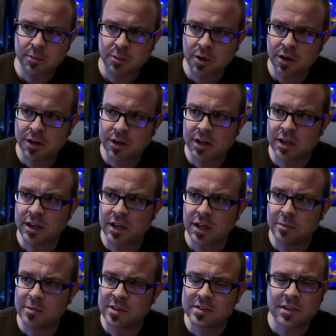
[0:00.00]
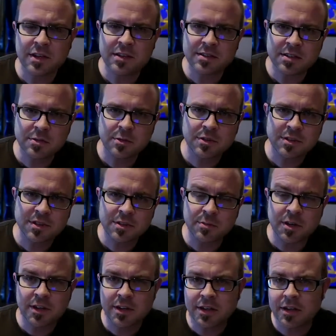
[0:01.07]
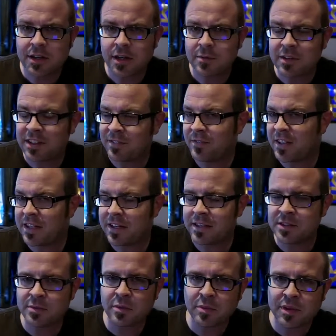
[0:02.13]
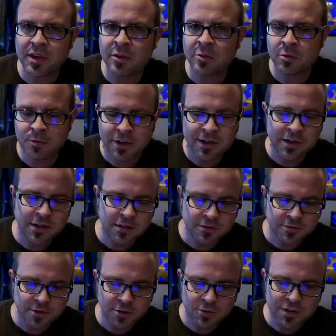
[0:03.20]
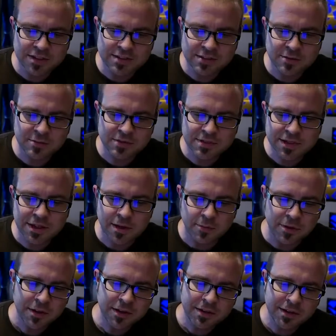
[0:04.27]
a marketing game that's kind of similar to the marketing game that Nvidia has been playing with Radeon for quite some time.